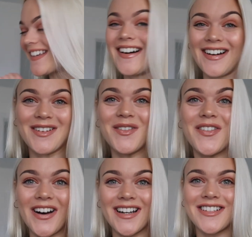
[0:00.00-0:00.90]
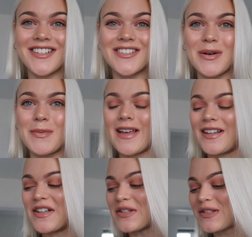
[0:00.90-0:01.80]
garden furniture
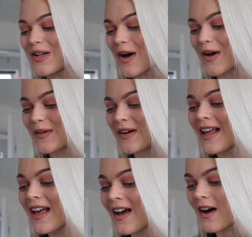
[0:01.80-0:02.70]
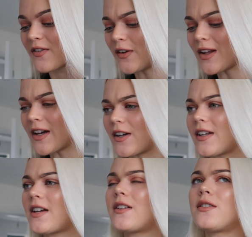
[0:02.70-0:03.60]
shopping. So I feel like
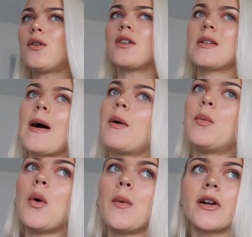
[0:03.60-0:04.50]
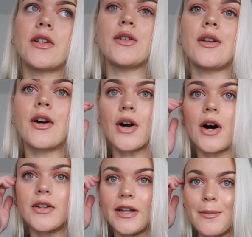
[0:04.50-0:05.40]
I talked about what we're gonna do in our
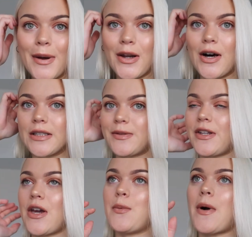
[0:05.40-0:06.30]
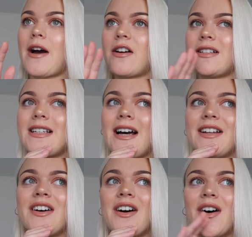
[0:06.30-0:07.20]
garden in my last video where I
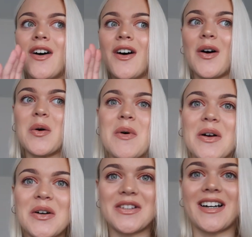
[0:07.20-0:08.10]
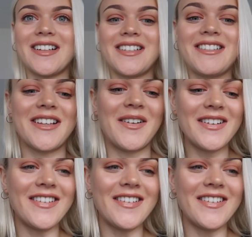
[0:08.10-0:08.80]
said, oh my God, that is so